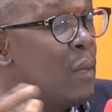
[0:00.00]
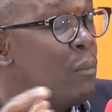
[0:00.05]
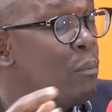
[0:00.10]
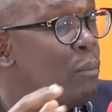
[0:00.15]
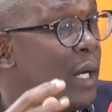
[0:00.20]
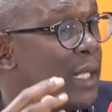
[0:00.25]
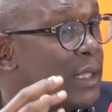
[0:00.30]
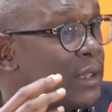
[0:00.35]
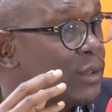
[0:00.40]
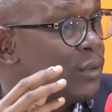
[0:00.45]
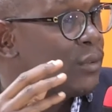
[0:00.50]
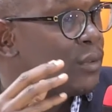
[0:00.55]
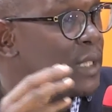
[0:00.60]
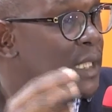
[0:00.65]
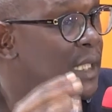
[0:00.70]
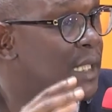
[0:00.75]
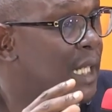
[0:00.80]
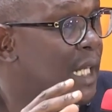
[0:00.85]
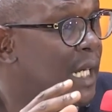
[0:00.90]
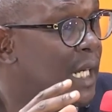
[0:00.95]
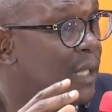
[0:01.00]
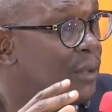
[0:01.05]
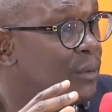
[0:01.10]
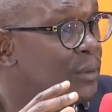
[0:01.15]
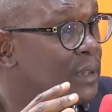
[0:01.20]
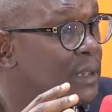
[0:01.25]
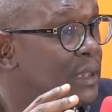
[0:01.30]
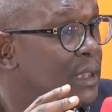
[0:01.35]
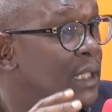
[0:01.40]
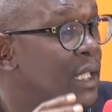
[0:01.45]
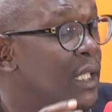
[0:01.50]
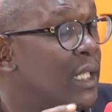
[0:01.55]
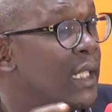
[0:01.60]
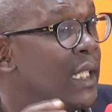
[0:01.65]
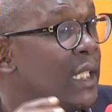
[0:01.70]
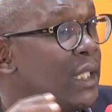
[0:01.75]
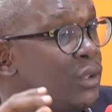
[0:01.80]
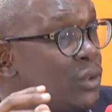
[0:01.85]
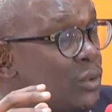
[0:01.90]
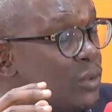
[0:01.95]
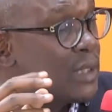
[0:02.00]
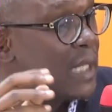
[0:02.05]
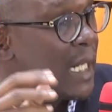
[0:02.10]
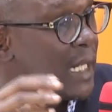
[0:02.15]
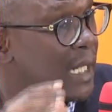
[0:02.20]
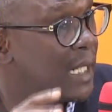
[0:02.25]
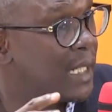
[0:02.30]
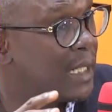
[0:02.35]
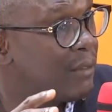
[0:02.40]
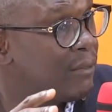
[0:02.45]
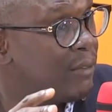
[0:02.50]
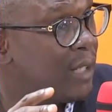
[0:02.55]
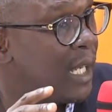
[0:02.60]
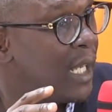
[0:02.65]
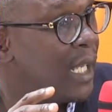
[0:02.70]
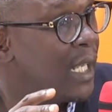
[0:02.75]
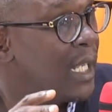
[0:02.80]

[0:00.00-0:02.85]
parts of Thika County, into Tana River.